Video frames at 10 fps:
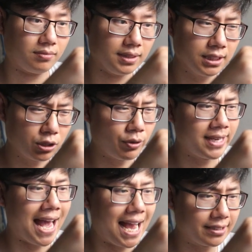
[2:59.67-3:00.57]
so he
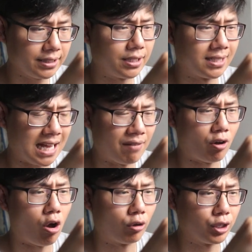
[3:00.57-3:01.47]
actually does have
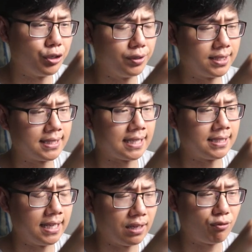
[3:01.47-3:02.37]
all the units that's needed for a